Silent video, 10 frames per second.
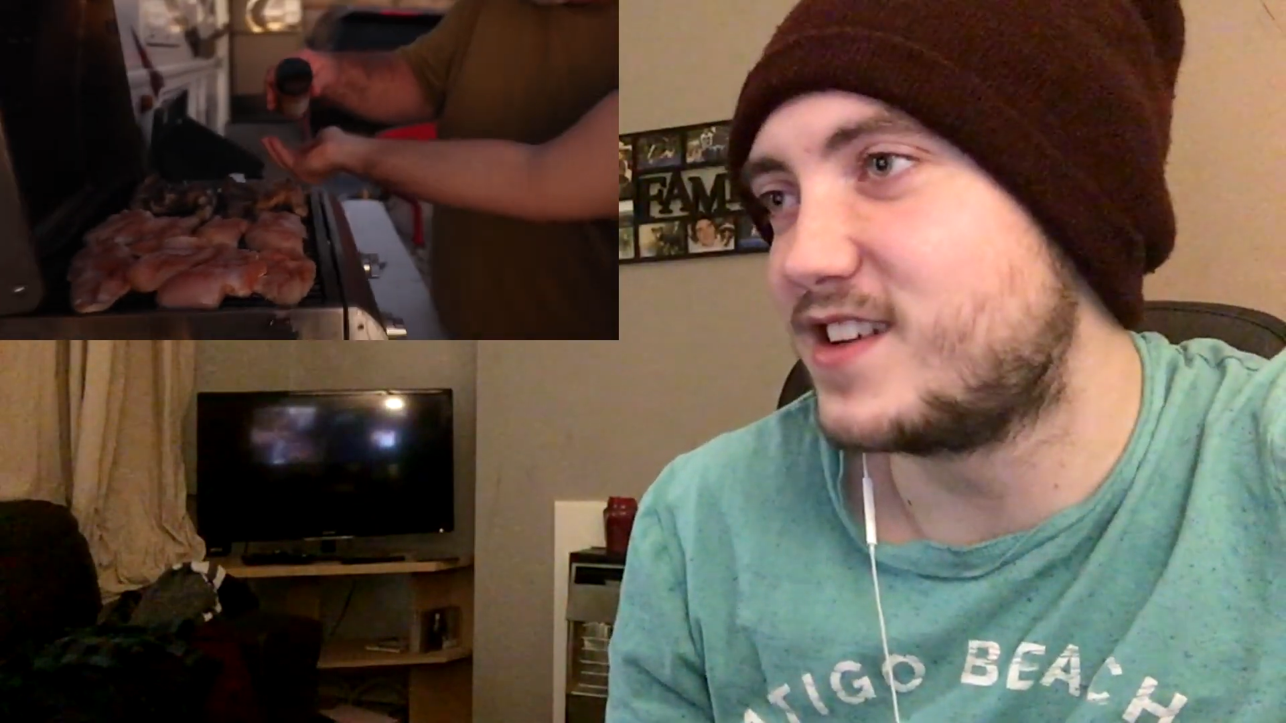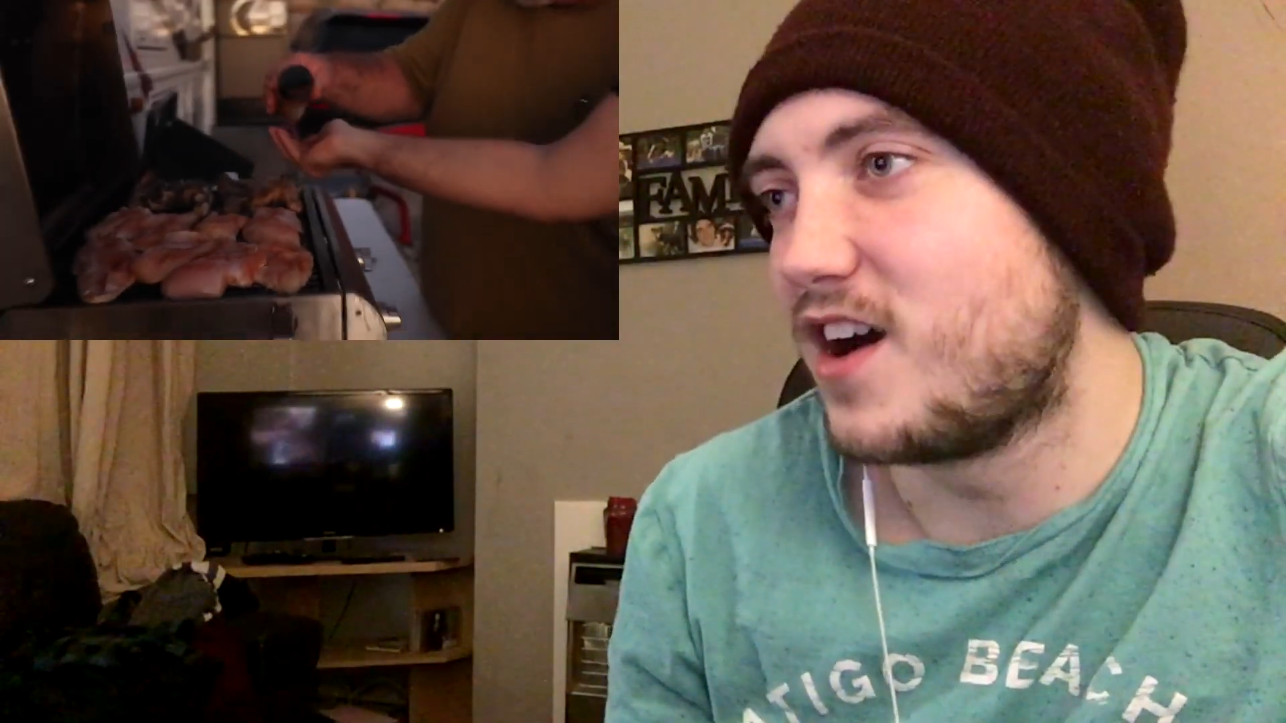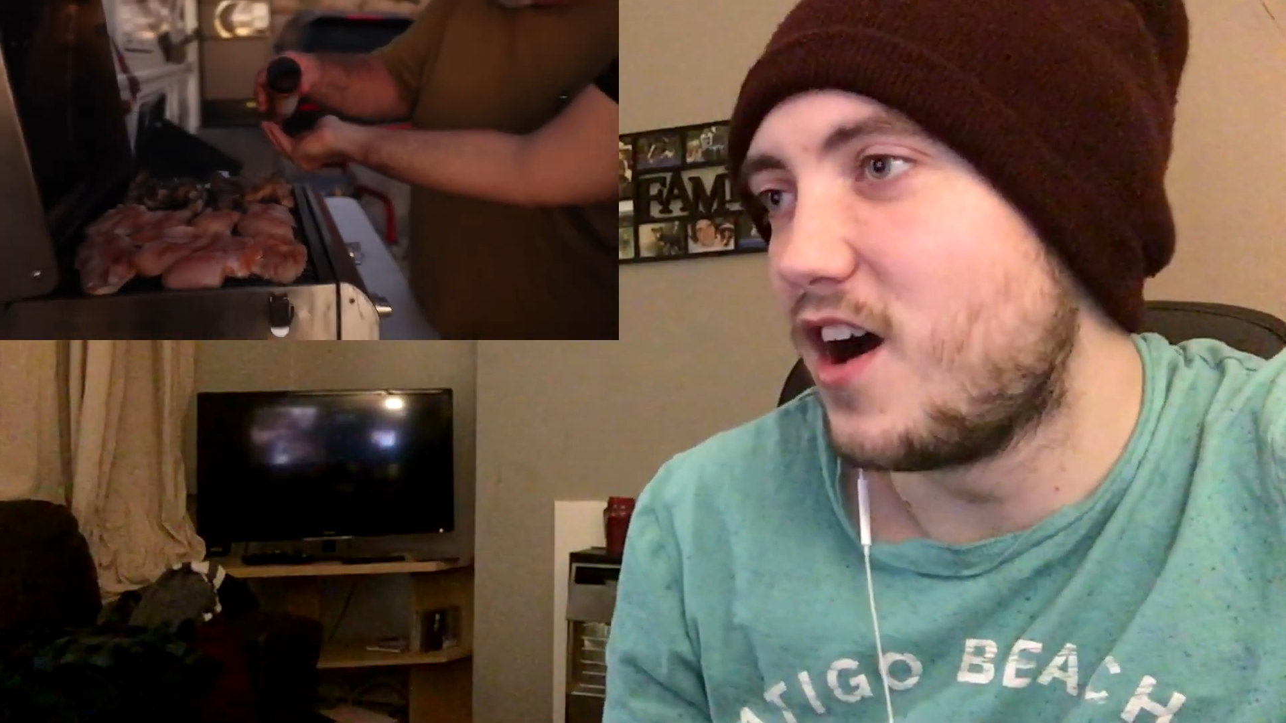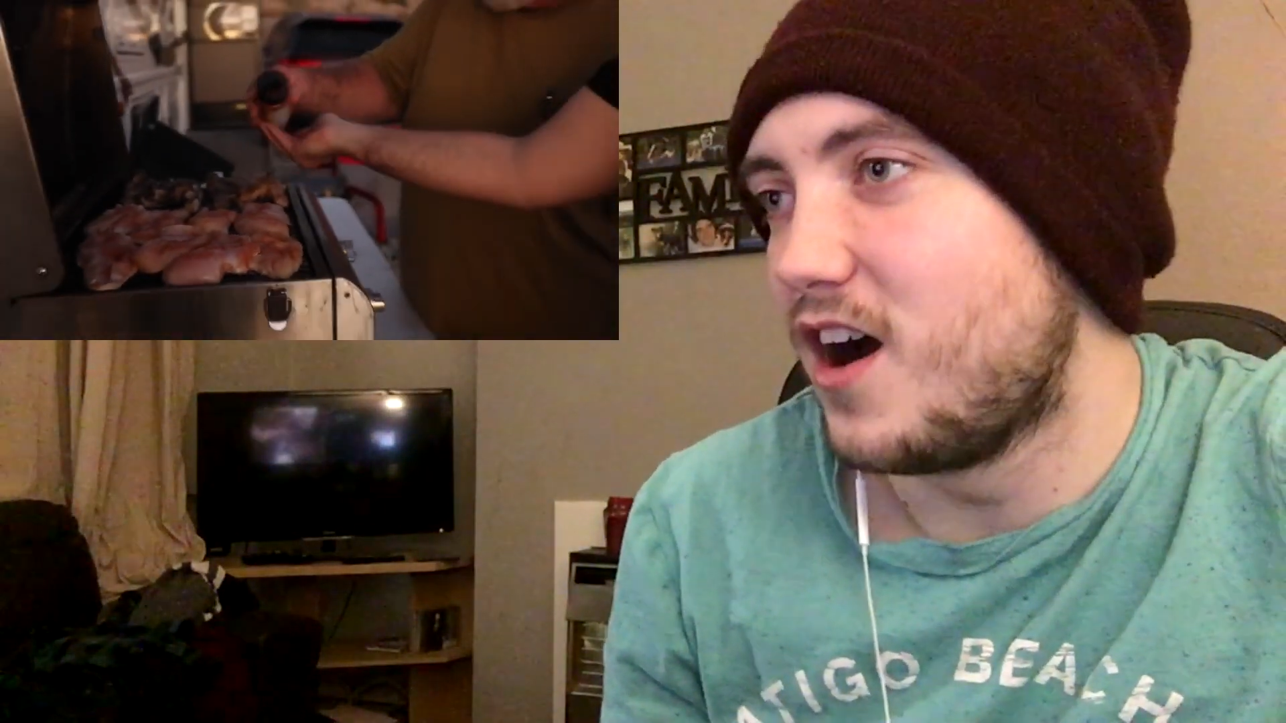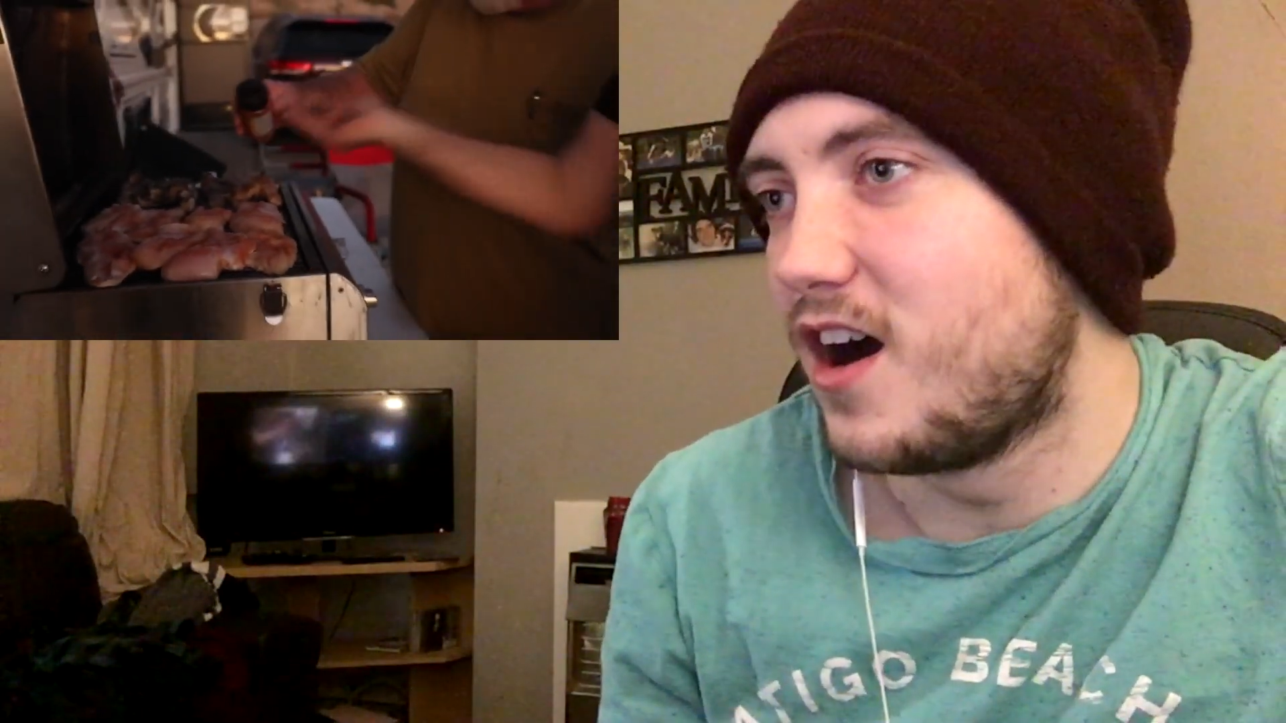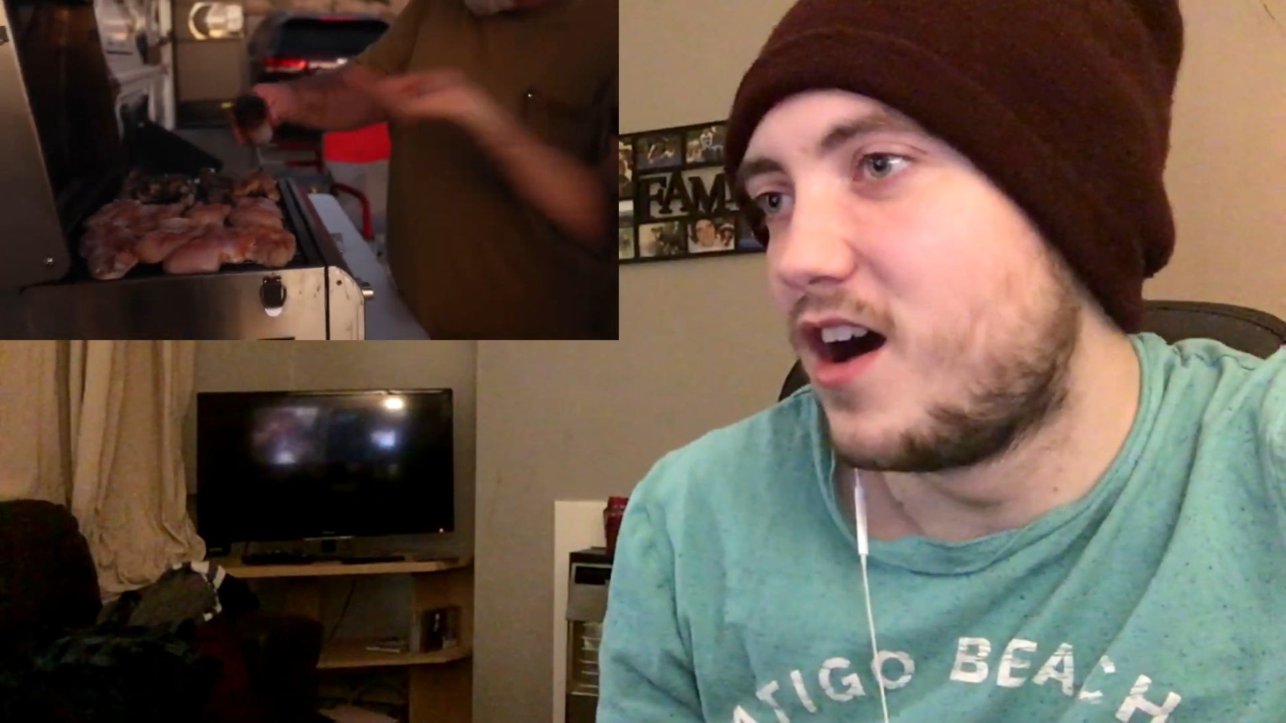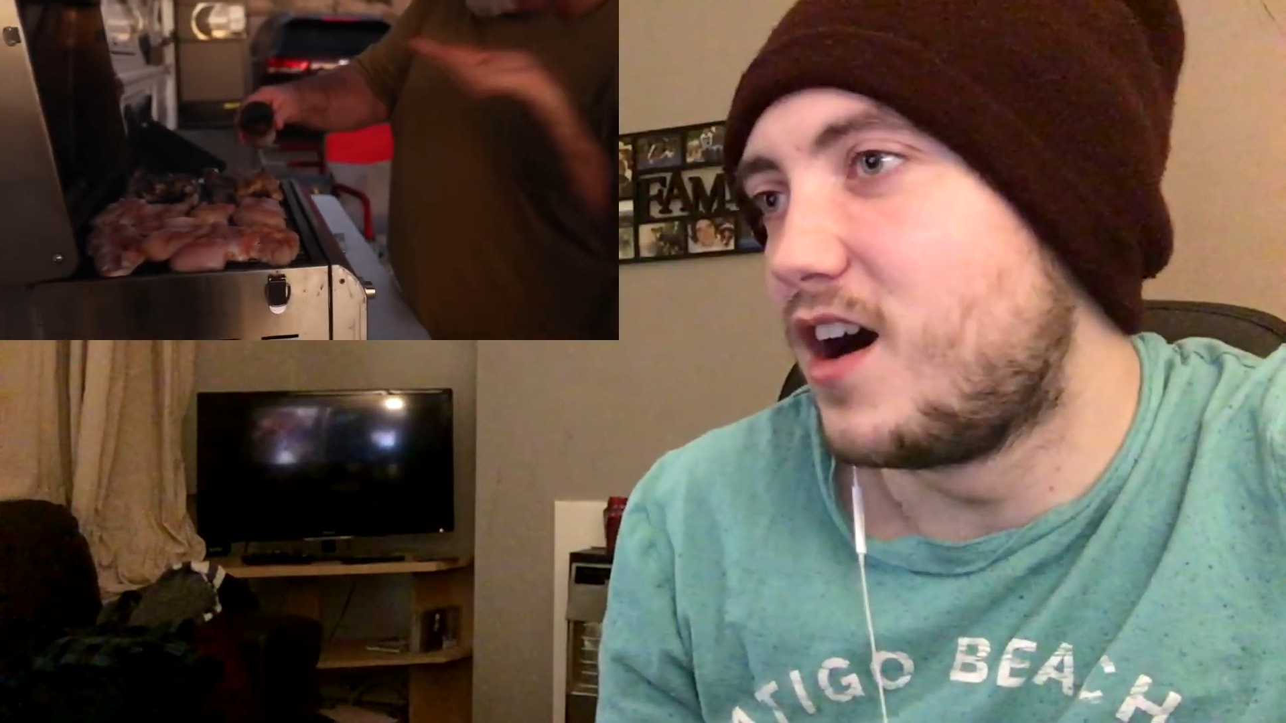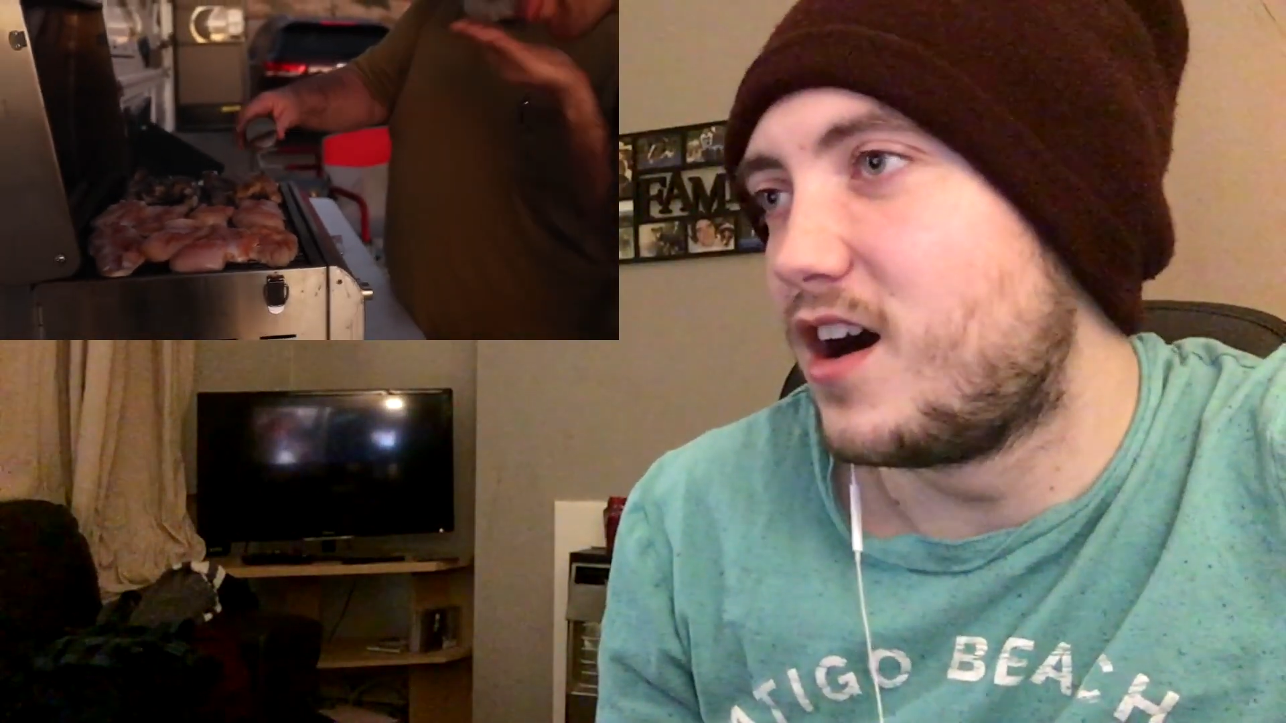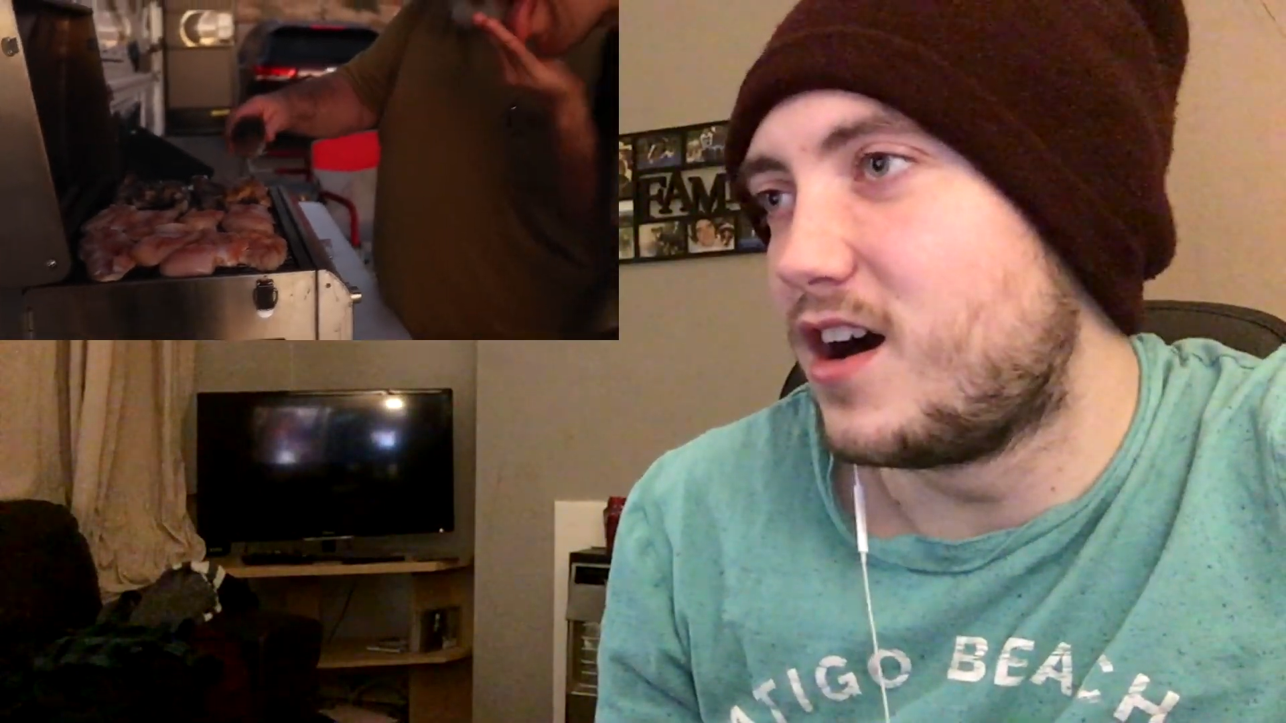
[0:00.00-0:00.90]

Oh.